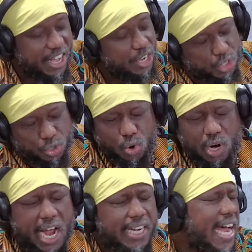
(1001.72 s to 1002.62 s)

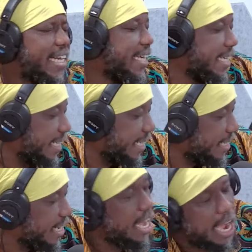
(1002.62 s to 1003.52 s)
Sugar
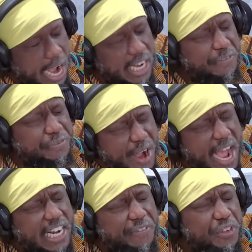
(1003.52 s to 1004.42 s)
Daddy and her
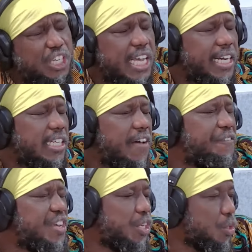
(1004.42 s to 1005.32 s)
father featured in the
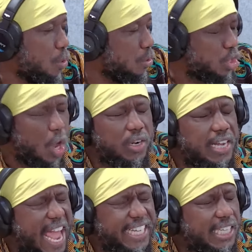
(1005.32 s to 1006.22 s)
video. So
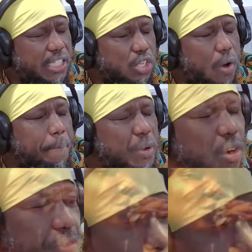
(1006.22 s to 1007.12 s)
nice and so
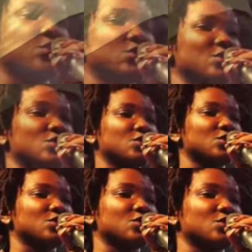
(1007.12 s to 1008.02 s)
beautiful. She had a
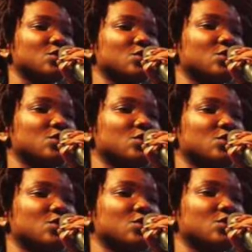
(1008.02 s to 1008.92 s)
deep connection
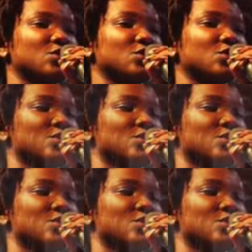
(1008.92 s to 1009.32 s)
with her father,